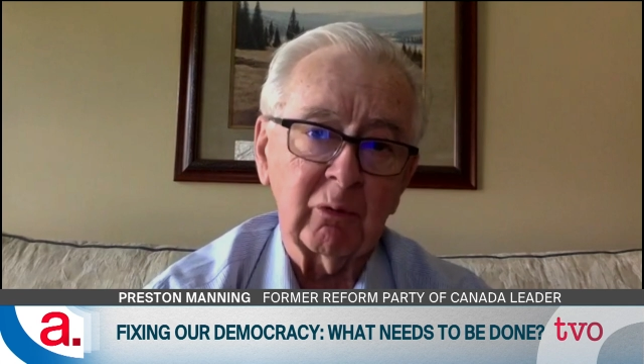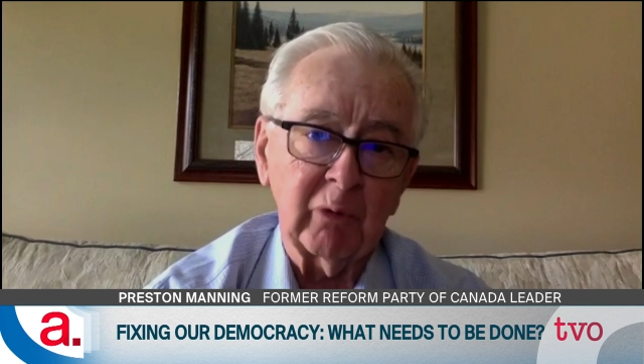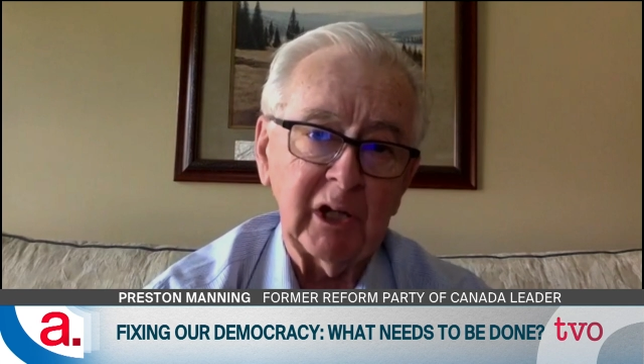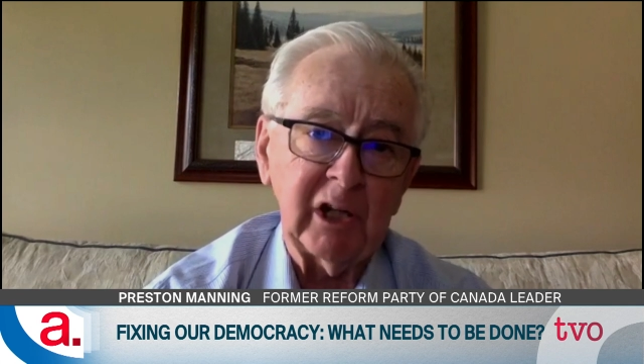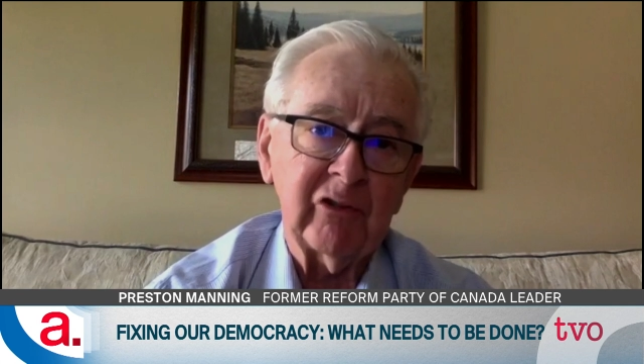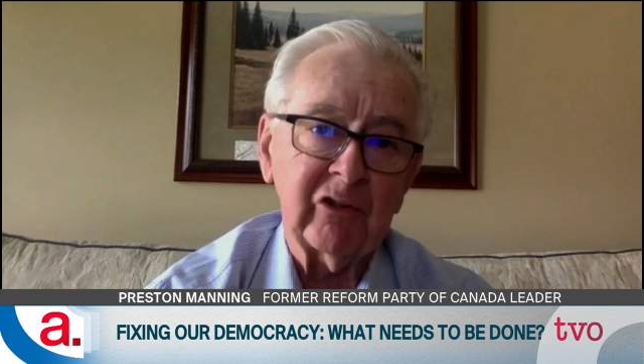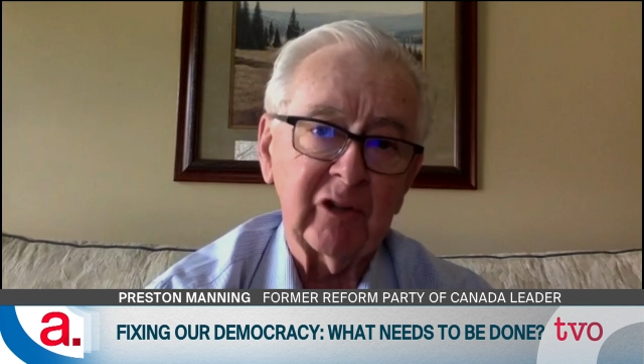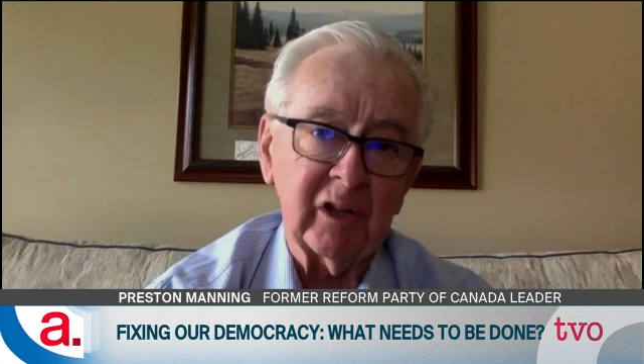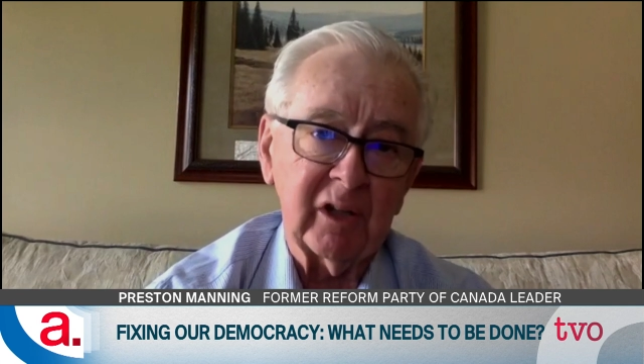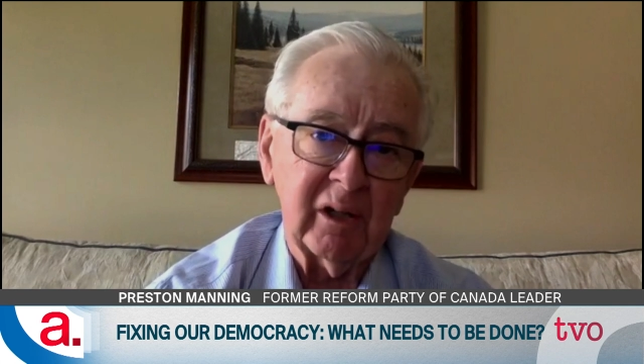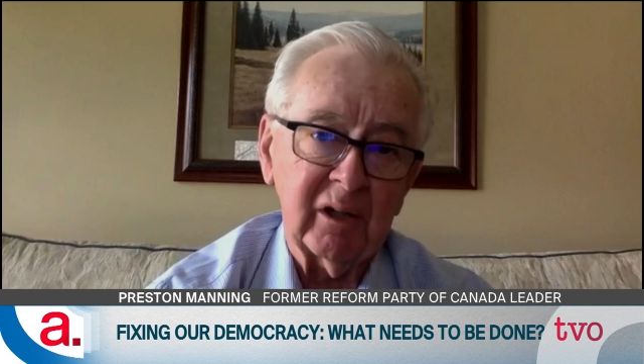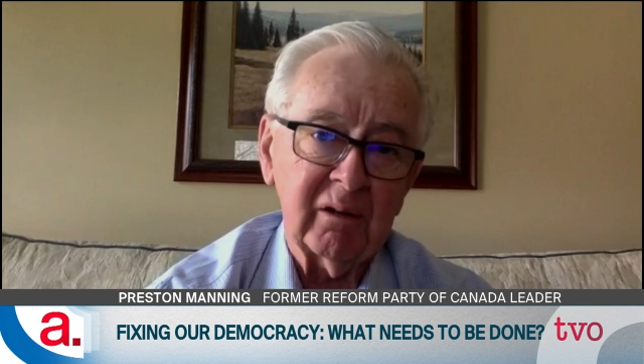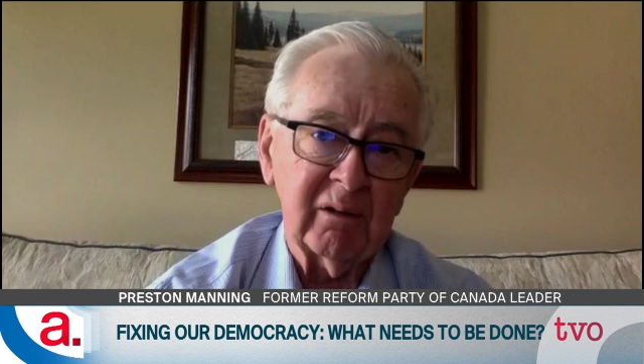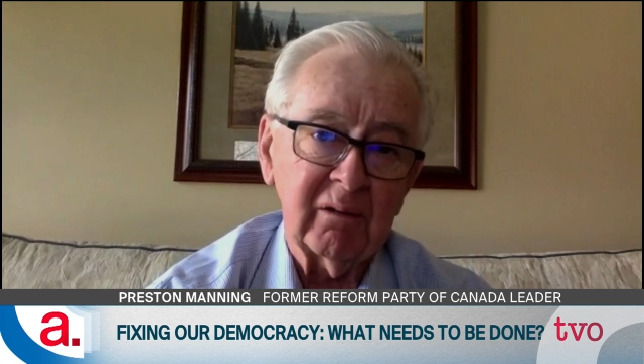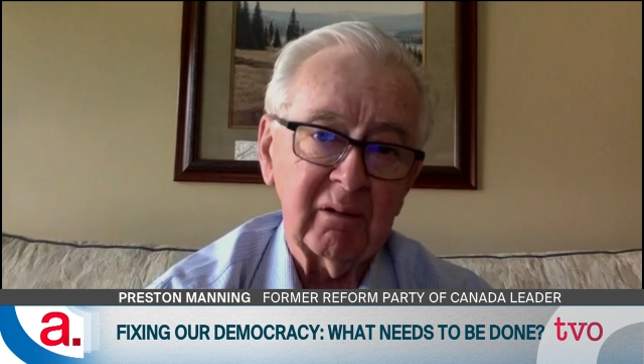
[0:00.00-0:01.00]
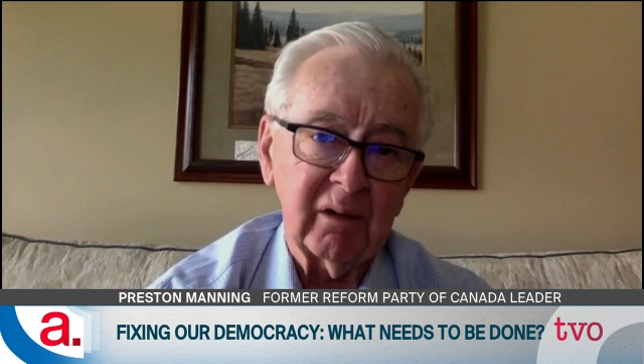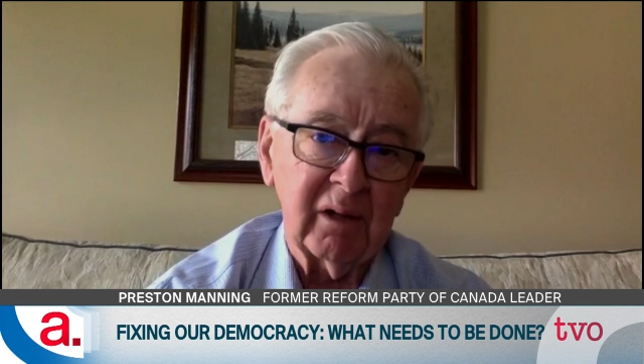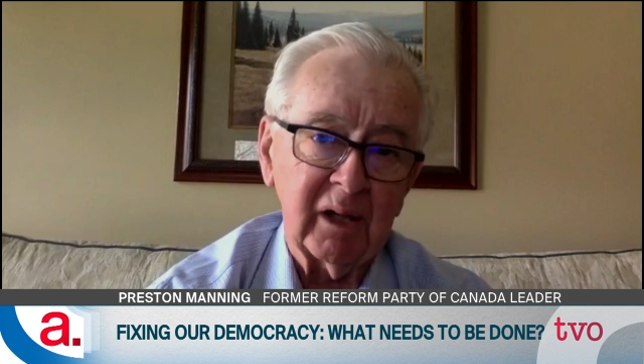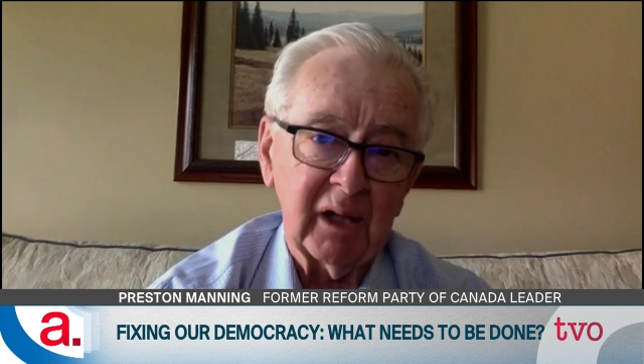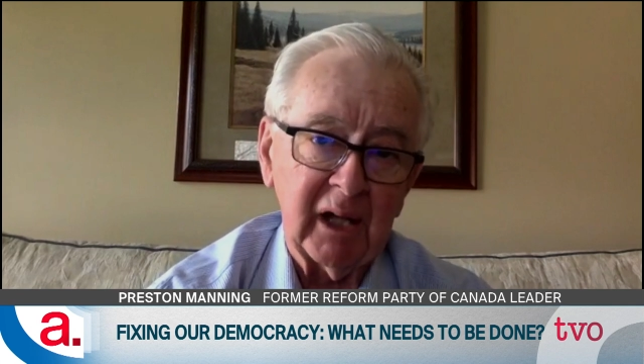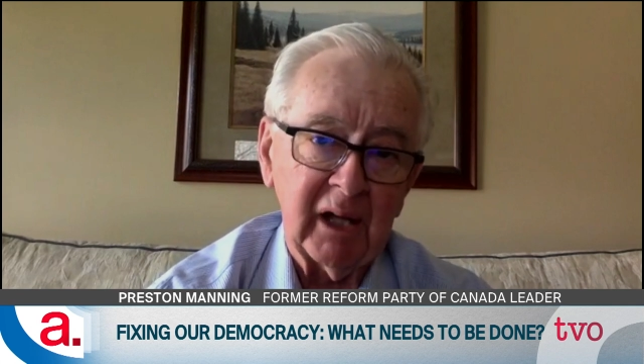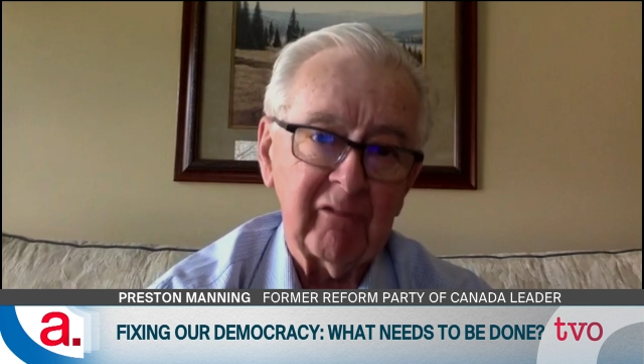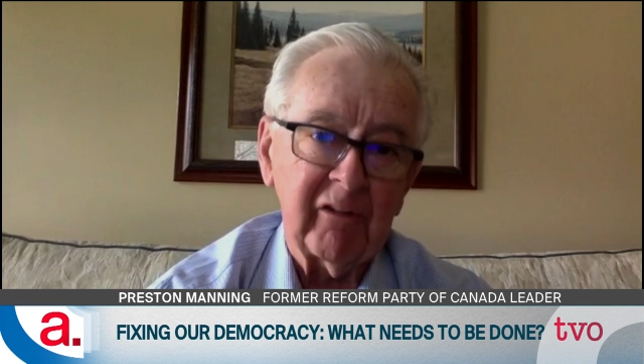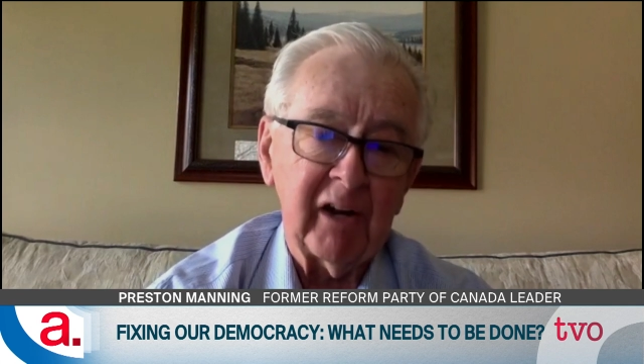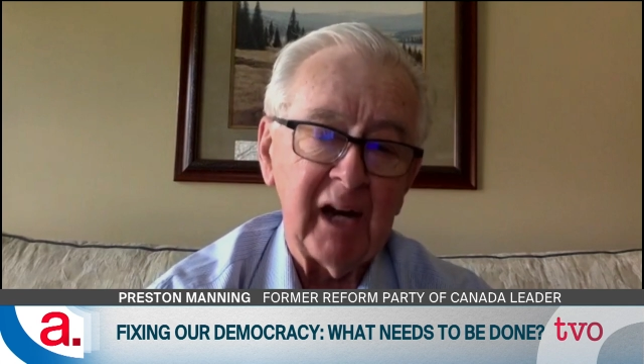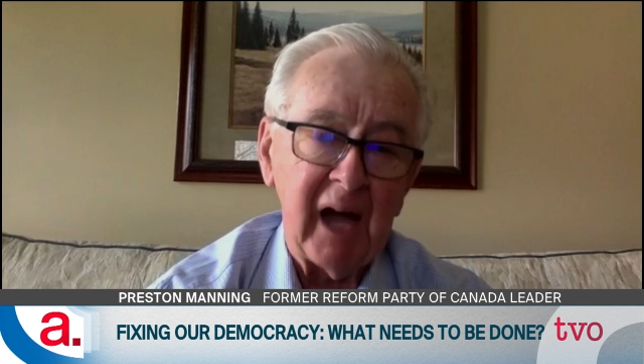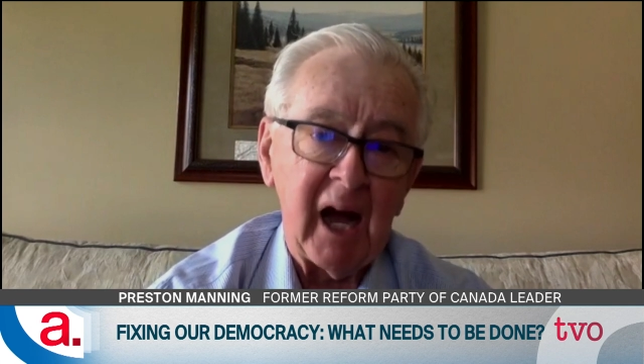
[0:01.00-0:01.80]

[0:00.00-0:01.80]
reason given